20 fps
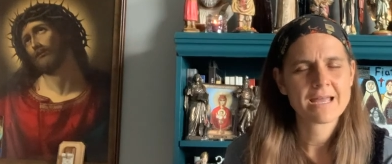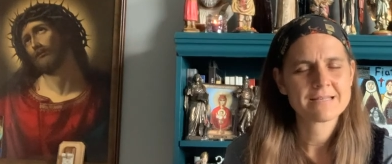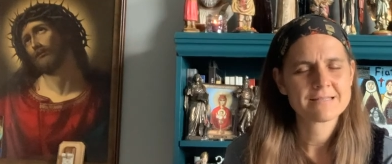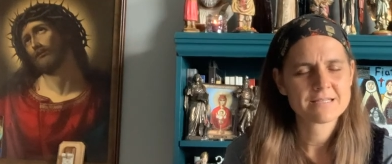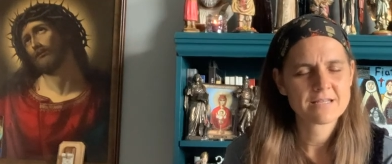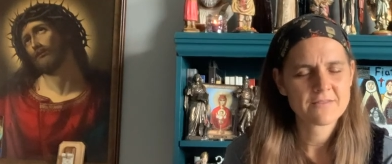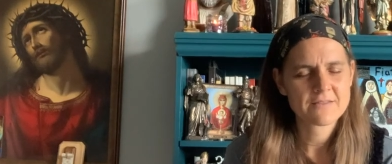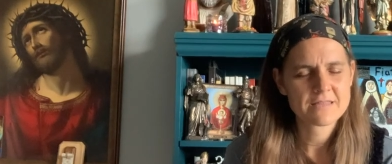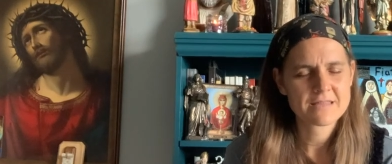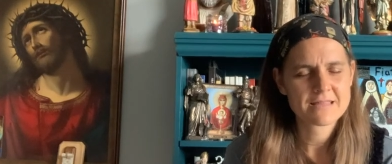Speaker 1: and
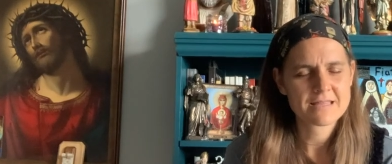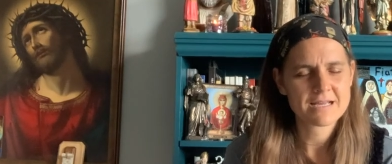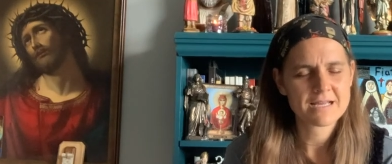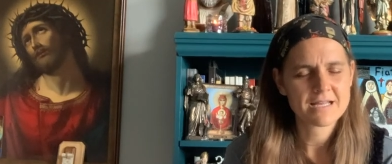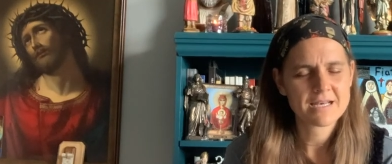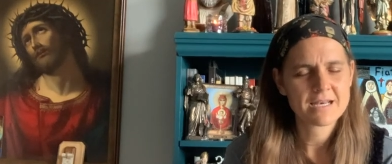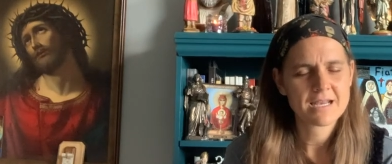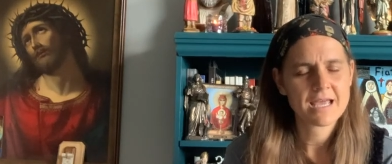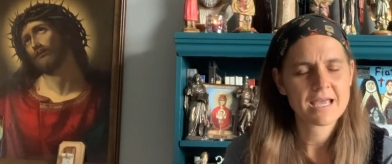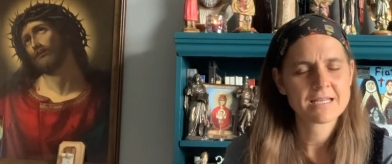to the Son,
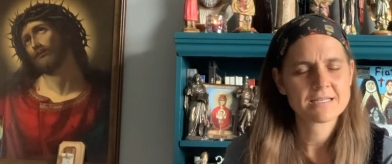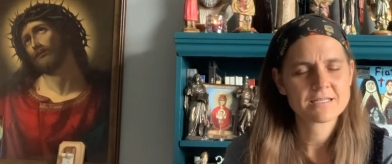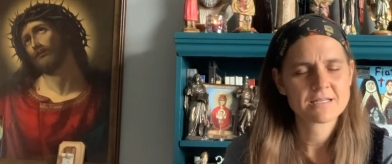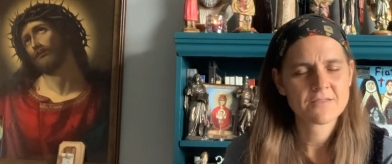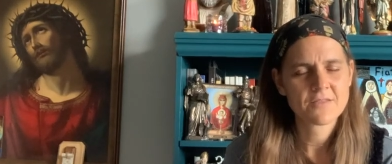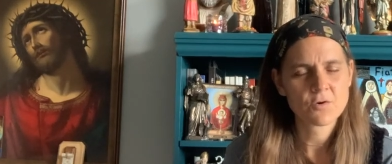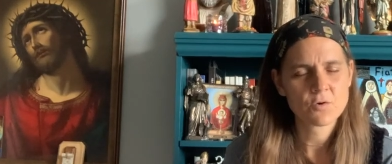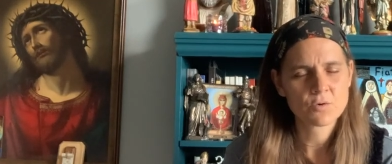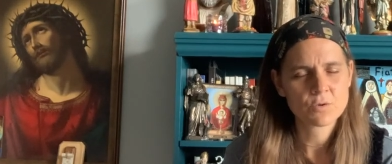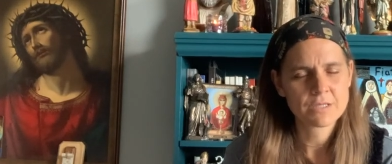and to
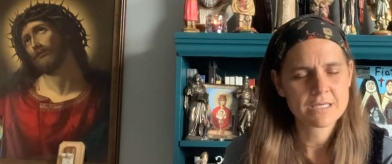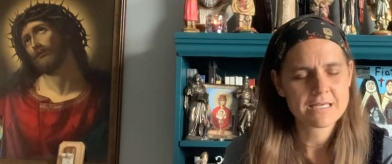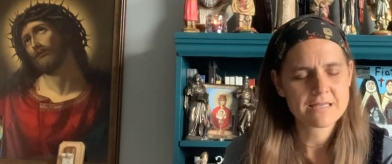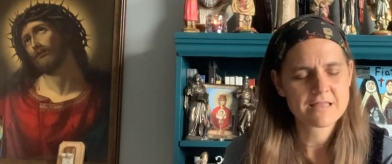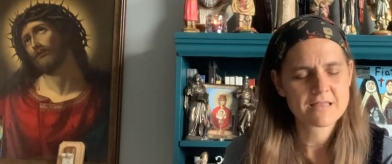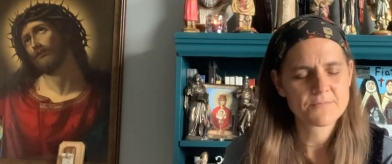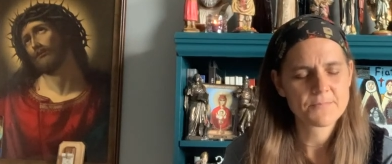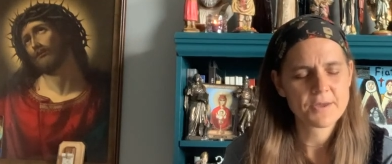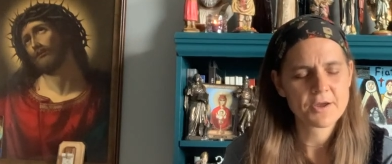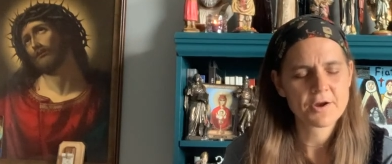the Holy
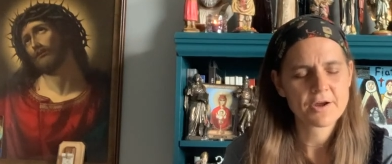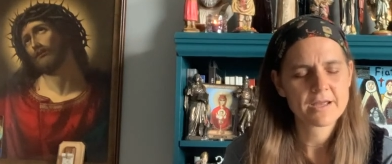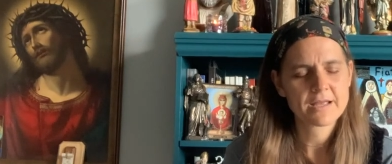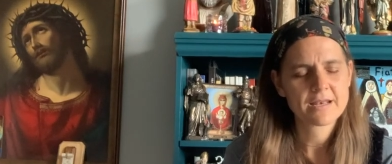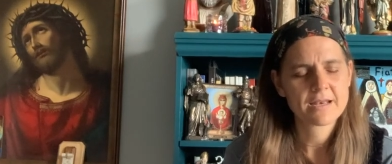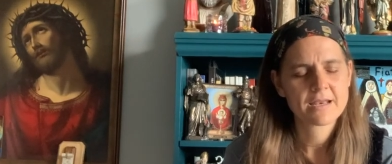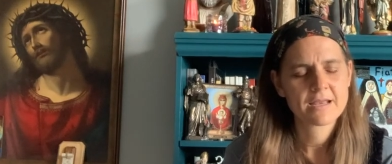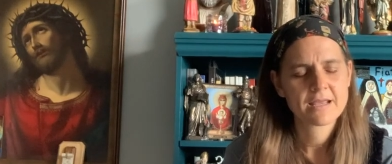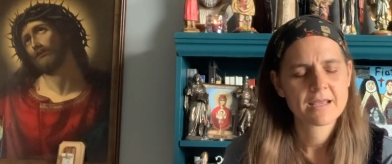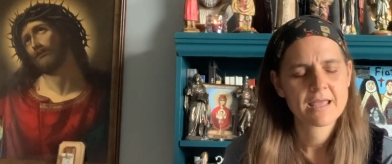Spirit,
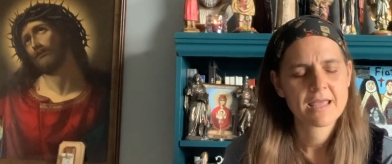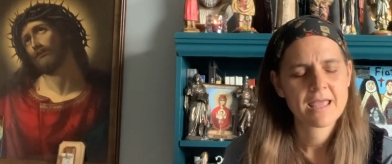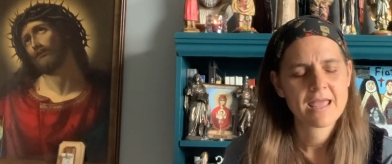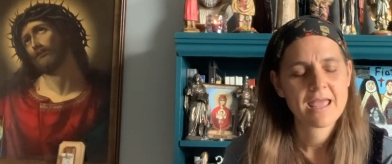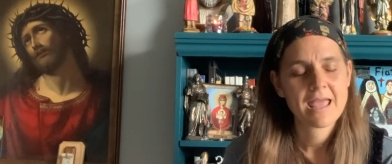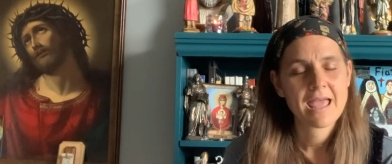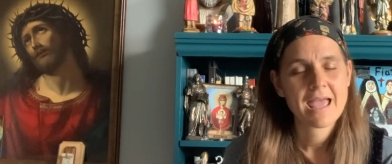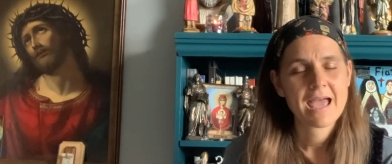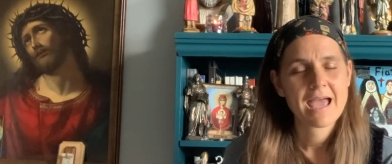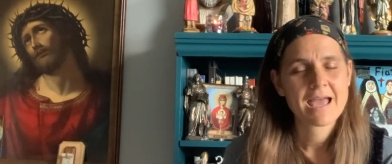
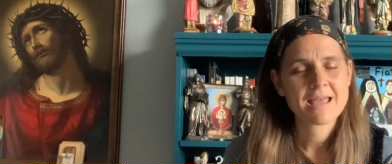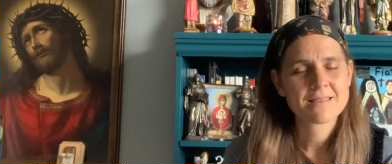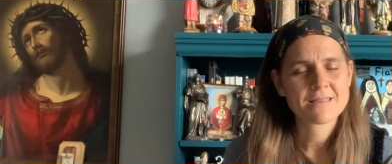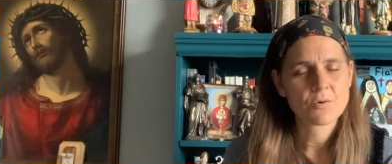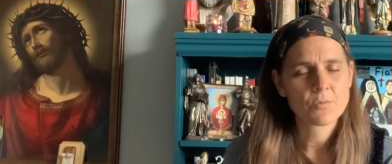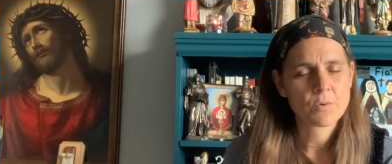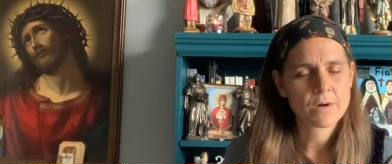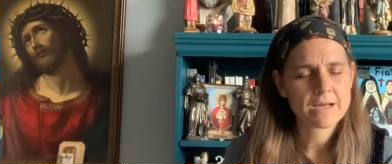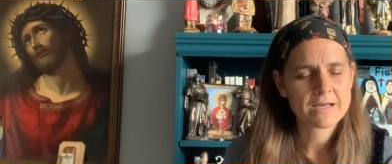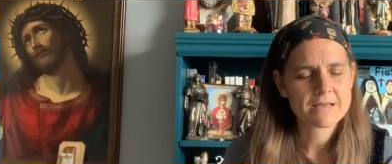as
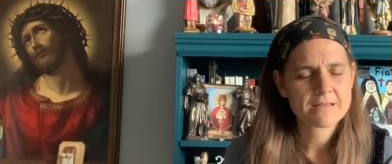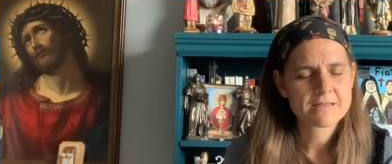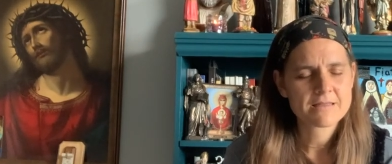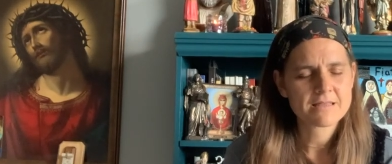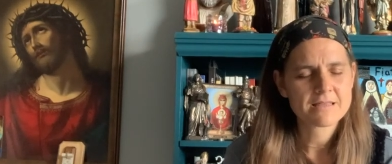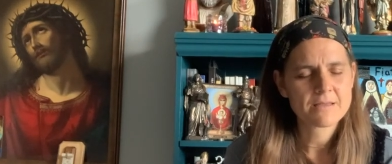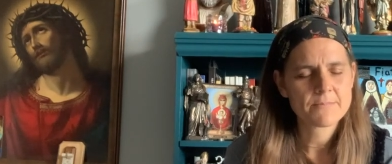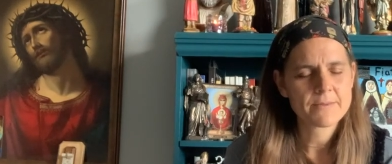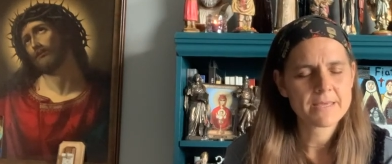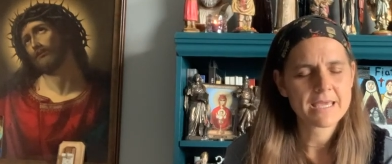it was
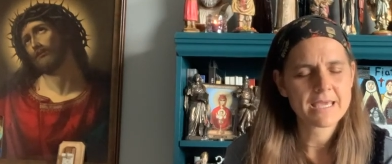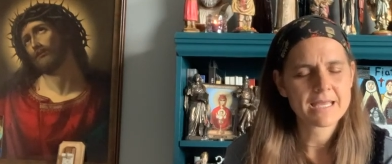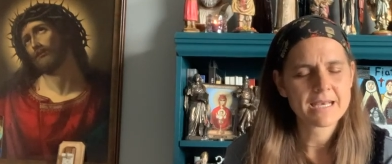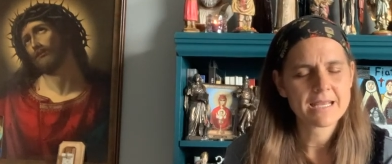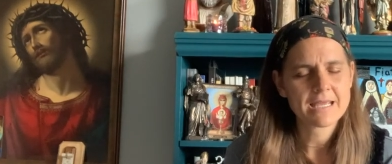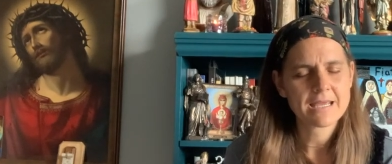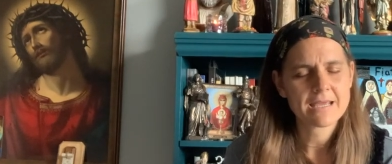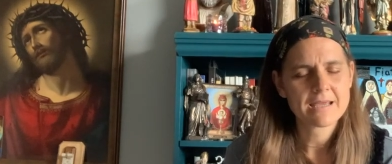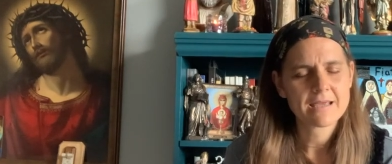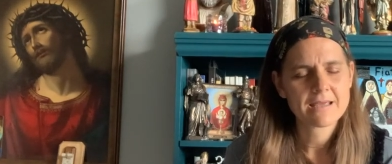in the
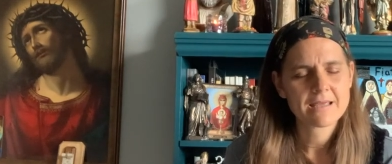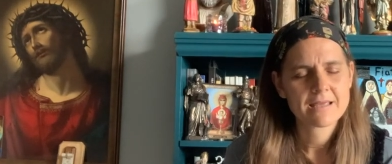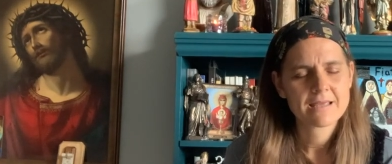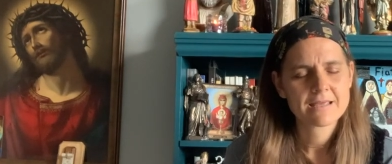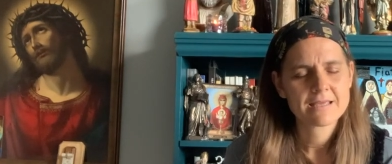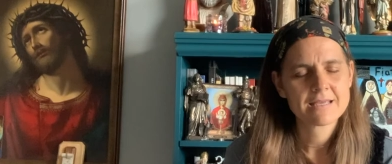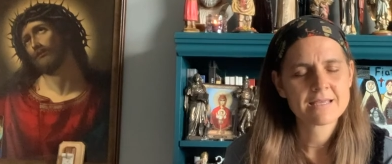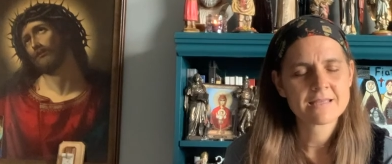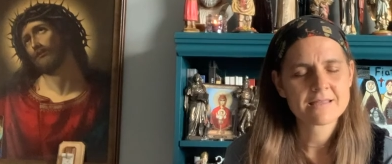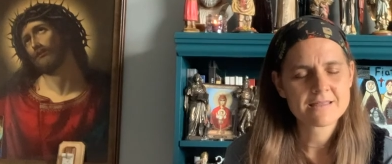beginning,
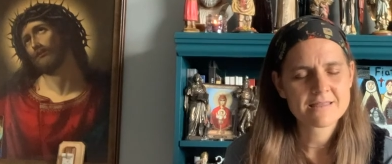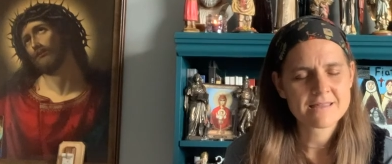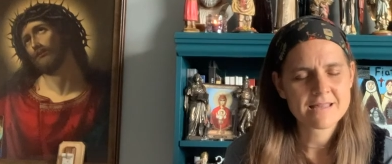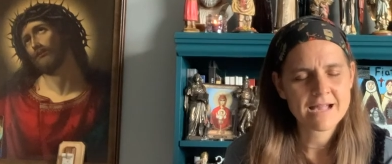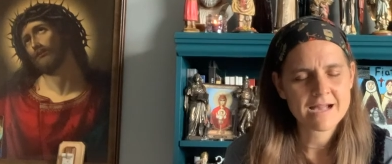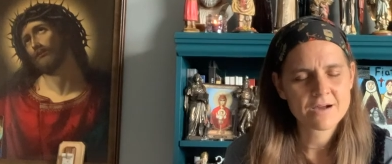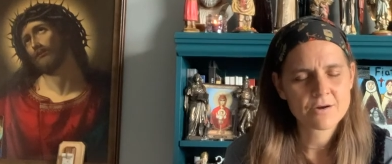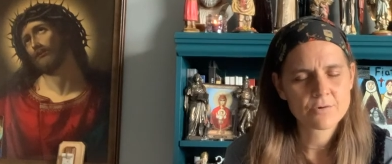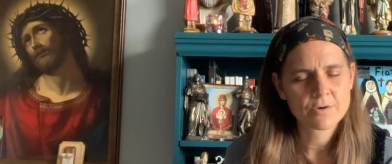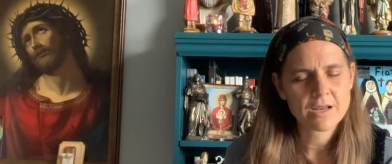is
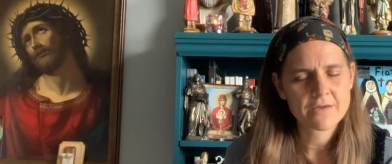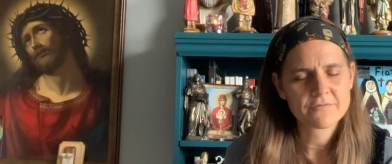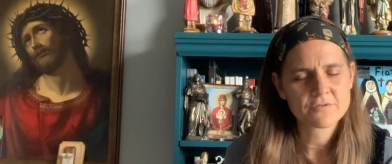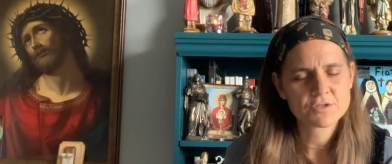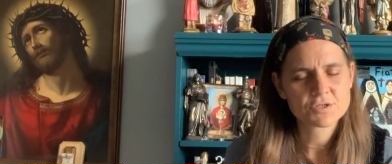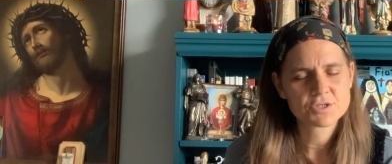now, and ever